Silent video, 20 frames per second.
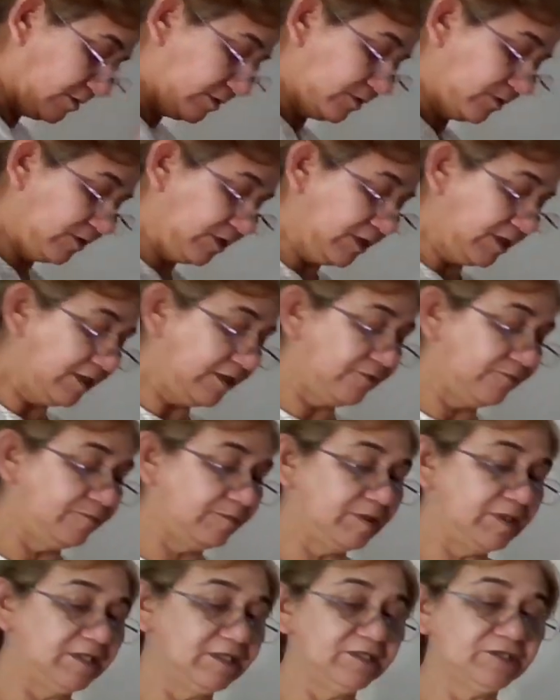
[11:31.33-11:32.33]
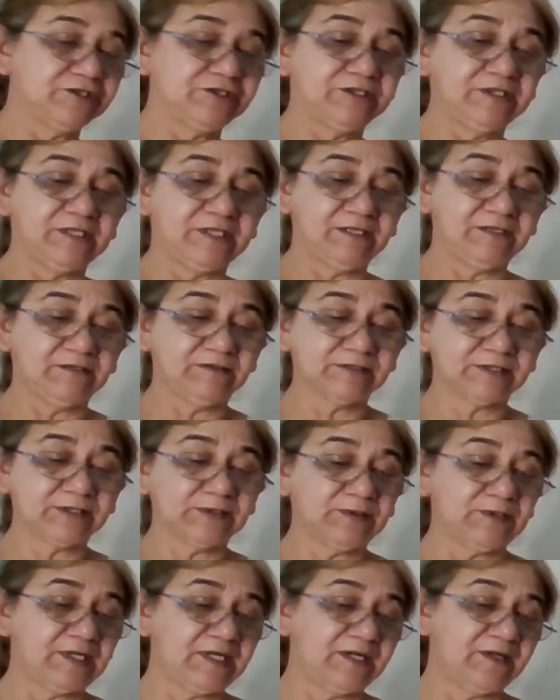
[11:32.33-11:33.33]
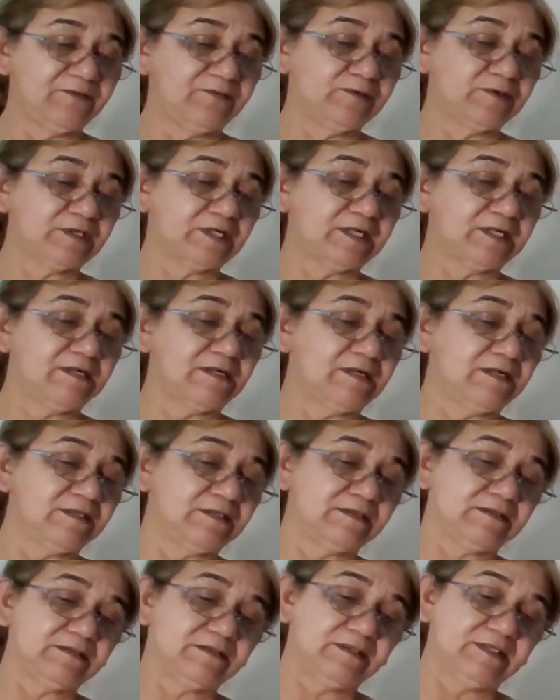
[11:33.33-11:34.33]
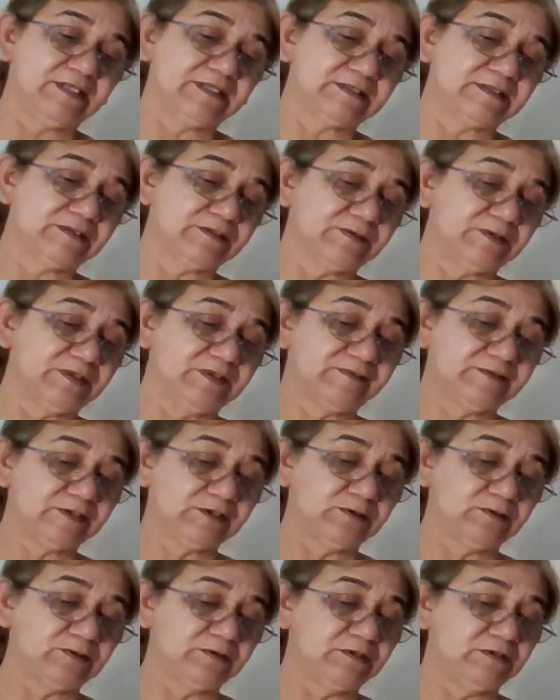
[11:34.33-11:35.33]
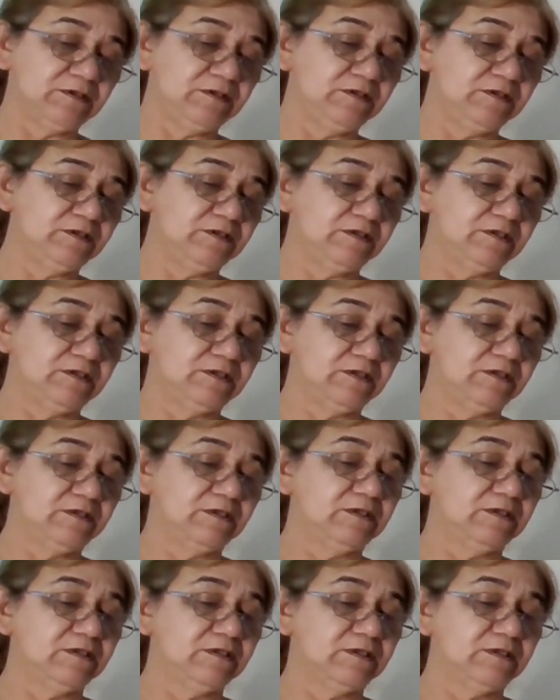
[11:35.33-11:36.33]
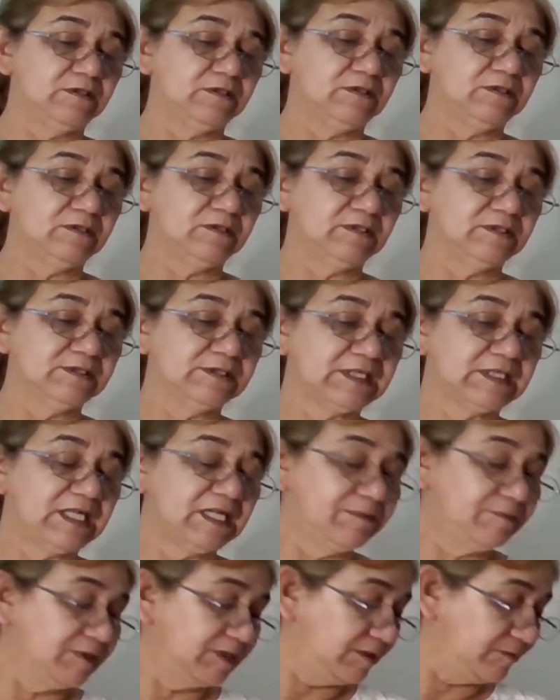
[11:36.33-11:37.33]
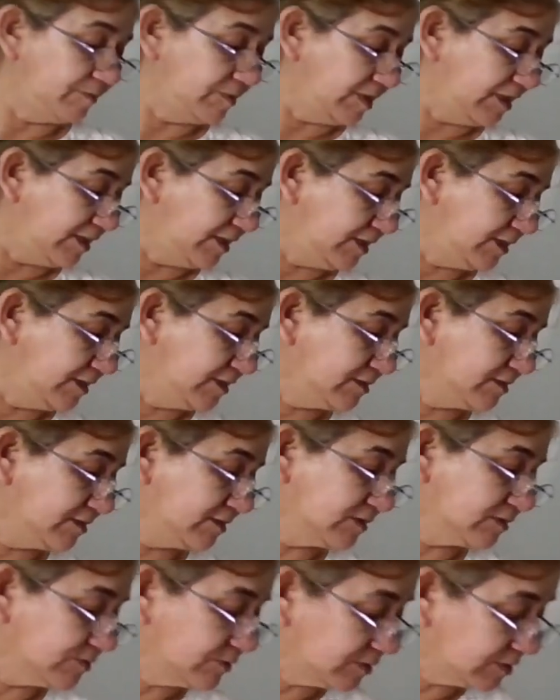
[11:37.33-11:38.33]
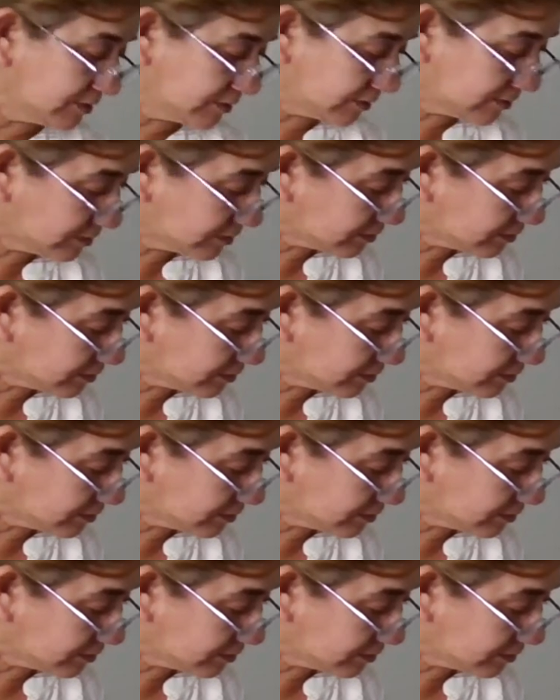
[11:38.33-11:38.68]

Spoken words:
I have Plush and I also have what I got at the thrift store. This came in a bag. This was